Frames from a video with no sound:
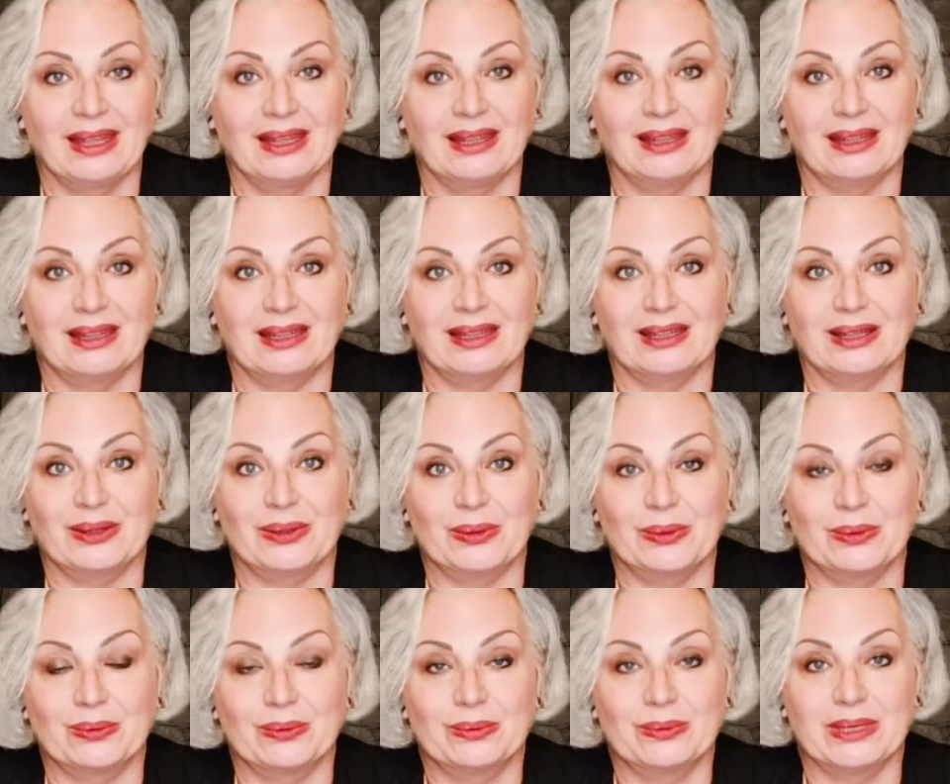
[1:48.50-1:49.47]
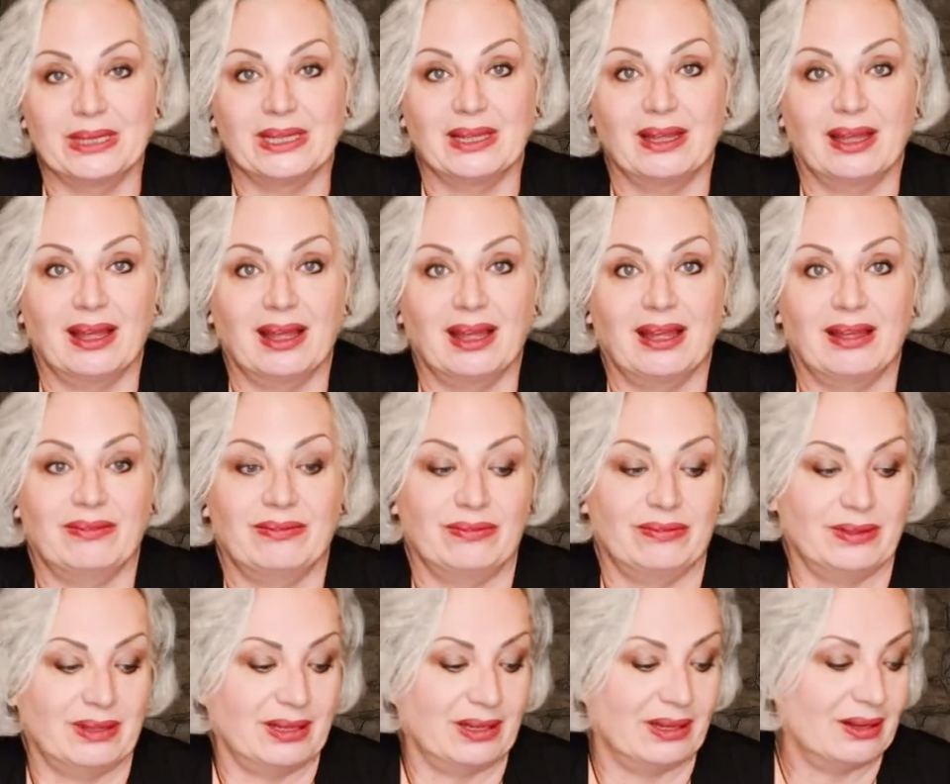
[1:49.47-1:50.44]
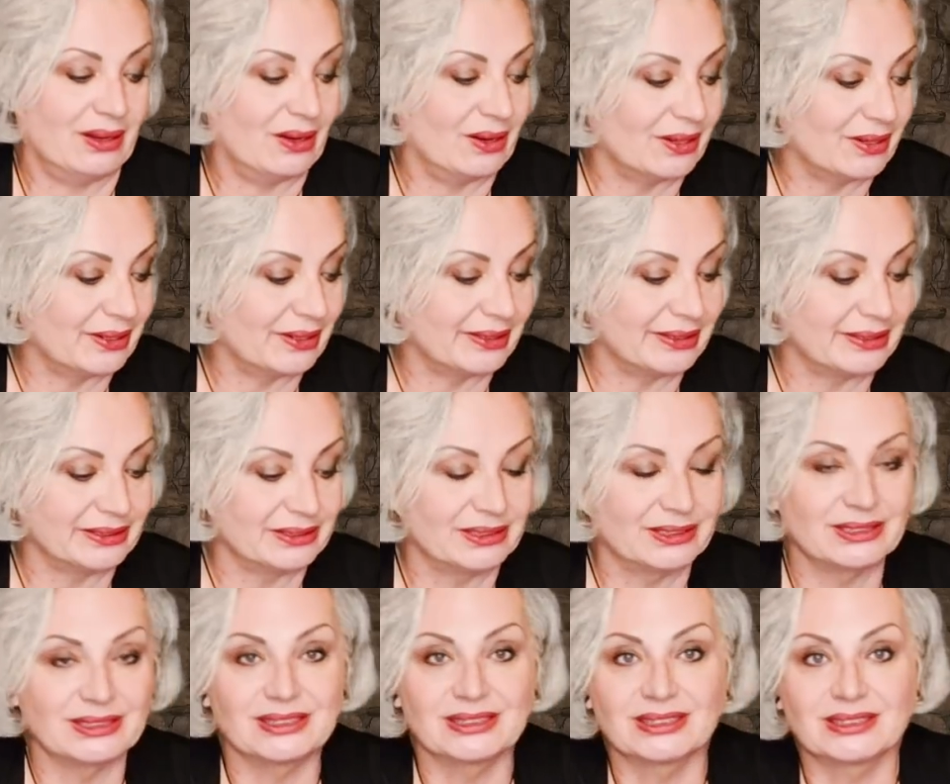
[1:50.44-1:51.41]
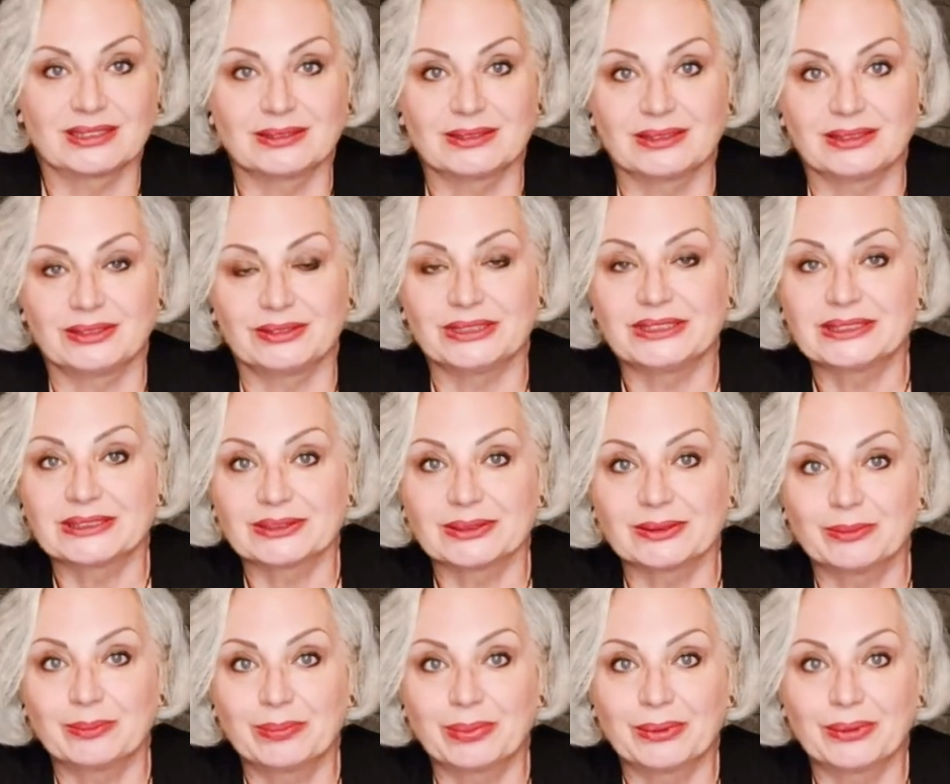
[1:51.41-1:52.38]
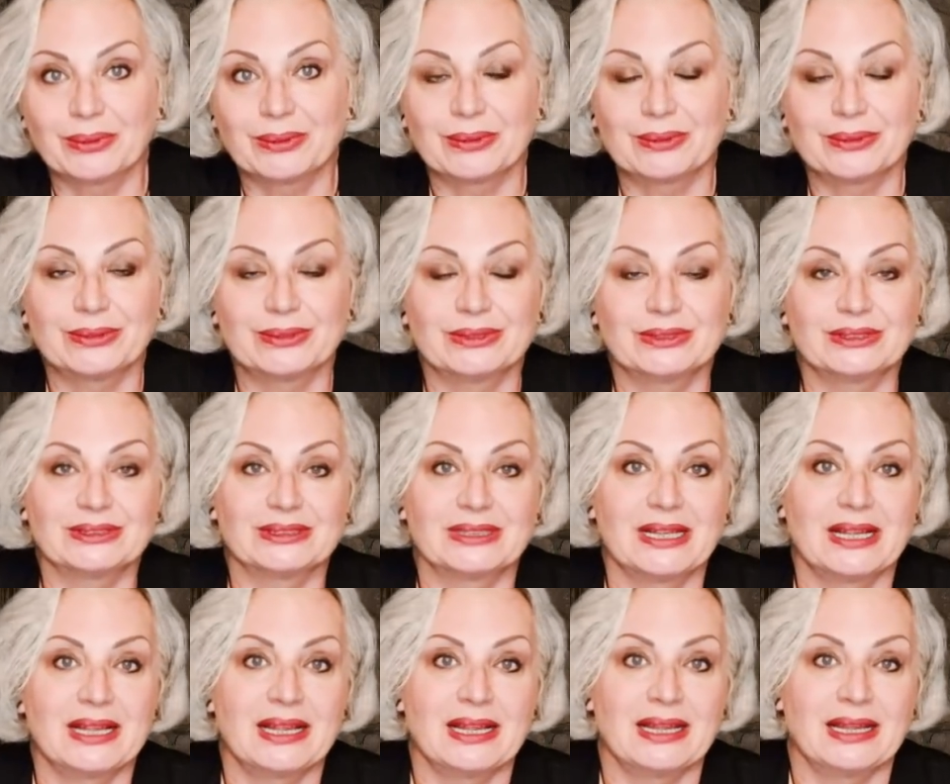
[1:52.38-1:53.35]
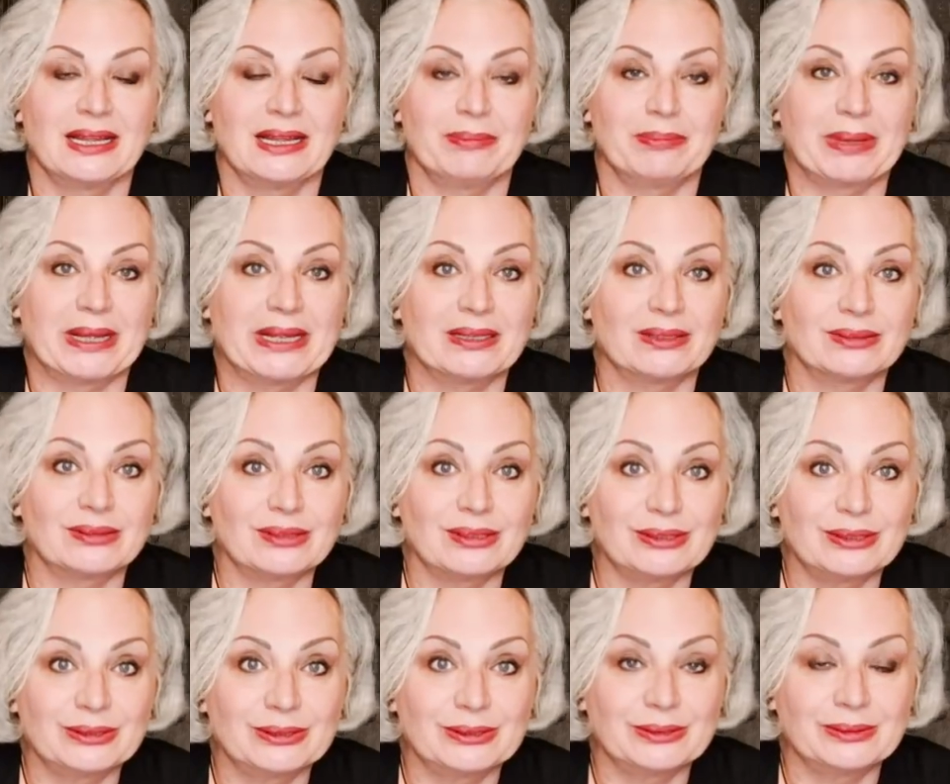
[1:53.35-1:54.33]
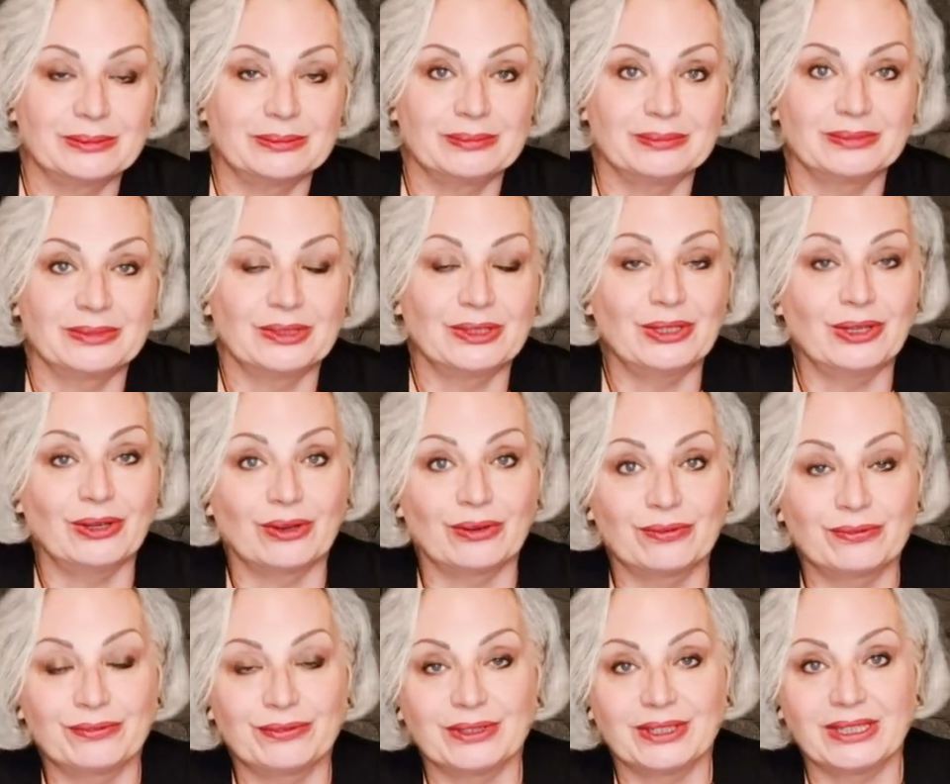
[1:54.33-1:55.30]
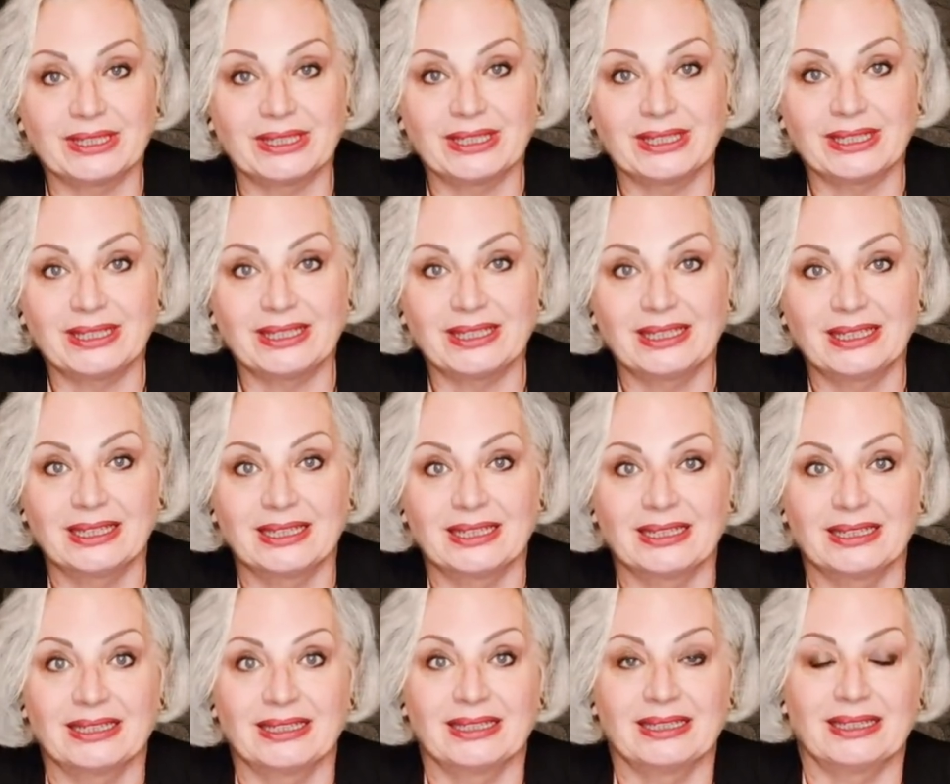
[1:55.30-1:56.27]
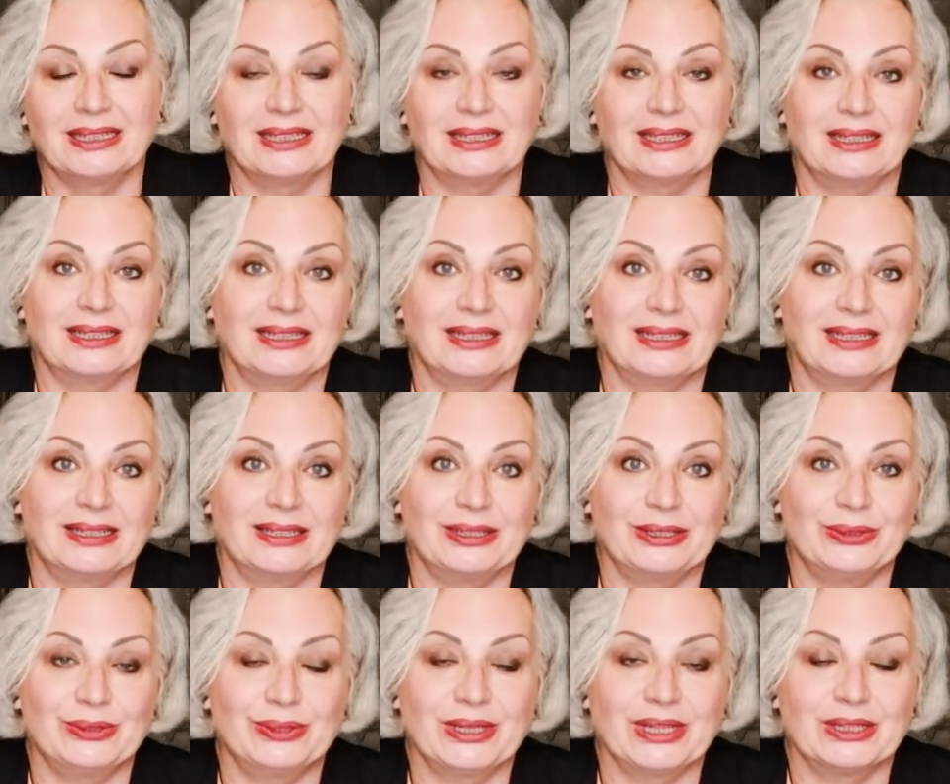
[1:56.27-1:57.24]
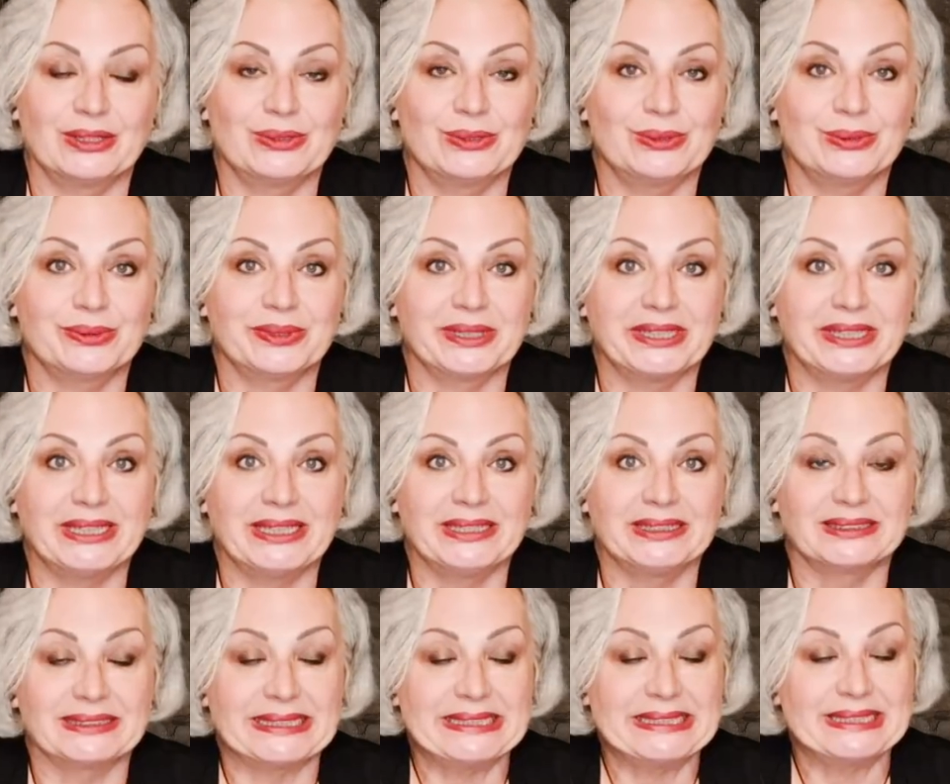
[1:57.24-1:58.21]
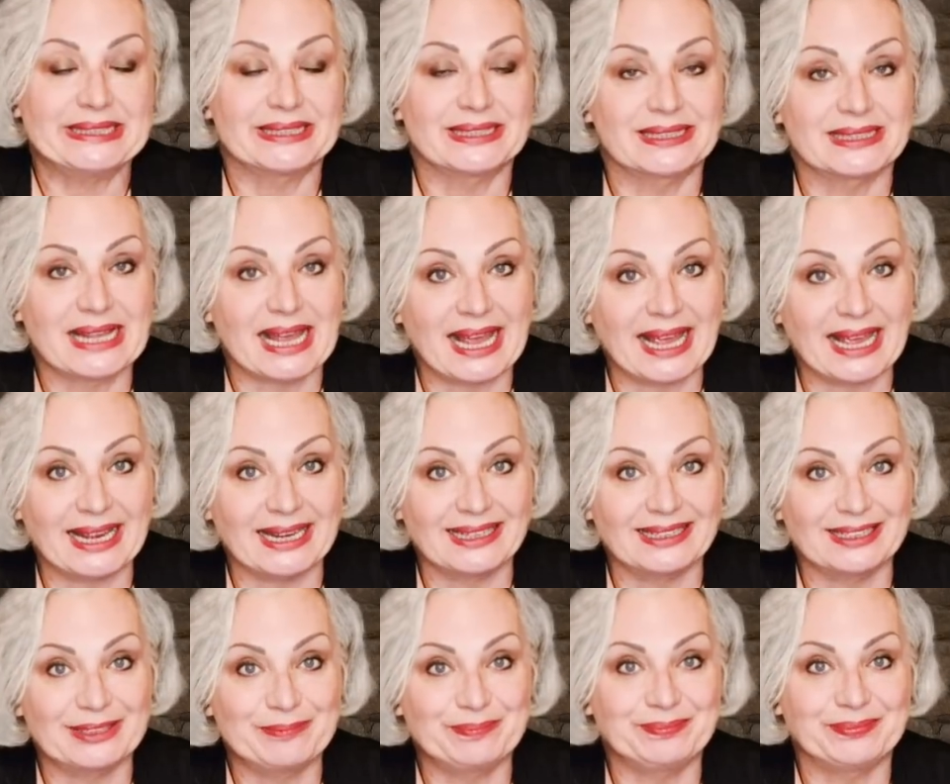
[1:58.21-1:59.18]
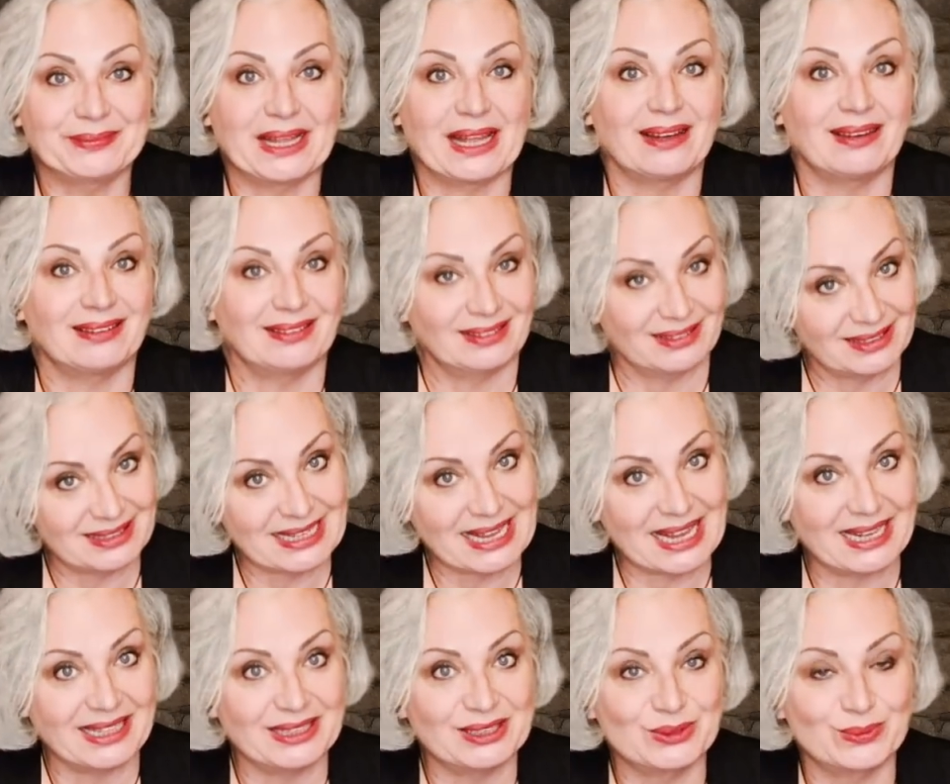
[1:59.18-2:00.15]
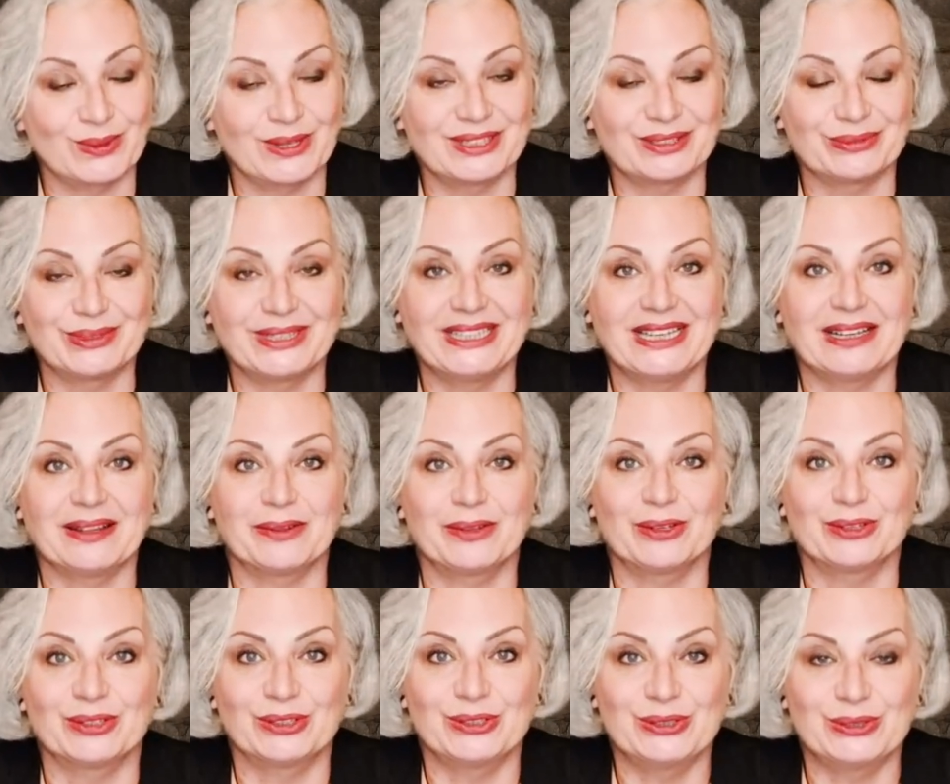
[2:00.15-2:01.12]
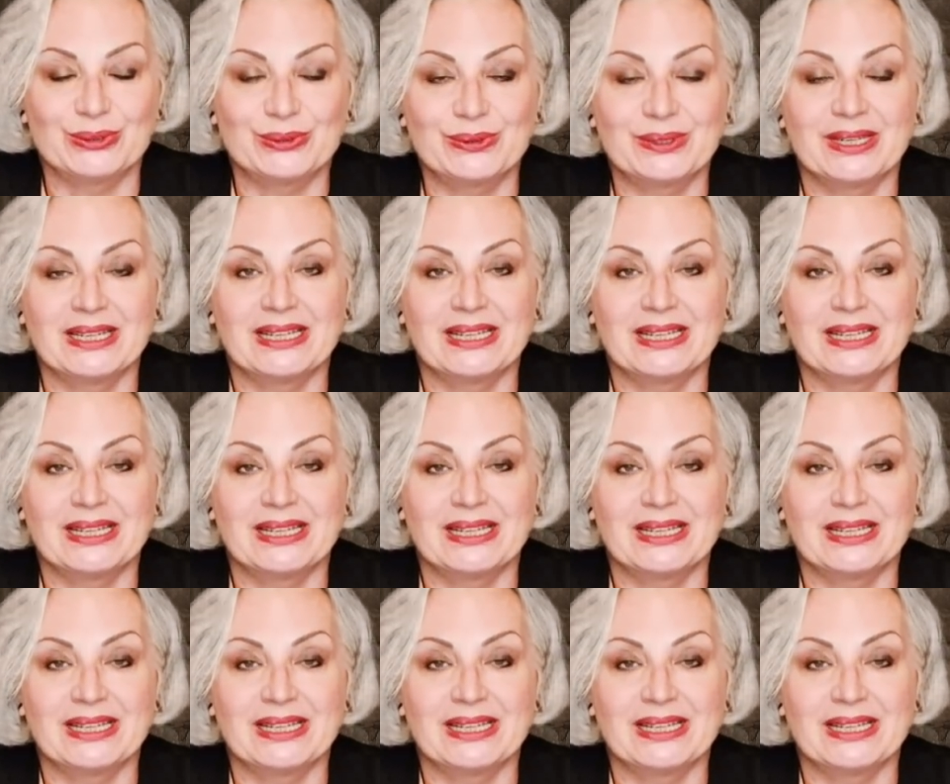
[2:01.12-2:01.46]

Uh, we have uh, cards, crystal balls, pendulum, coffee. Uh, you can do readings in sand. And sand is one reading I'm going to do